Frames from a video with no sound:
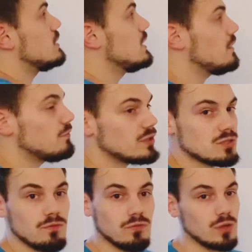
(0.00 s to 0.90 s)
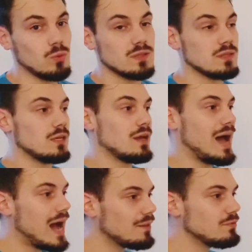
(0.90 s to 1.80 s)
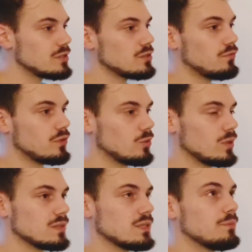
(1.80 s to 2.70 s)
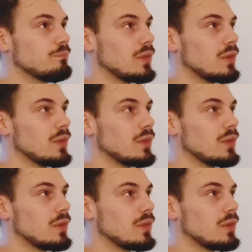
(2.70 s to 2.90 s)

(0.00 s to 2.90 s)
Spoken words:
adverbs of frequency. Adverbs of frequency,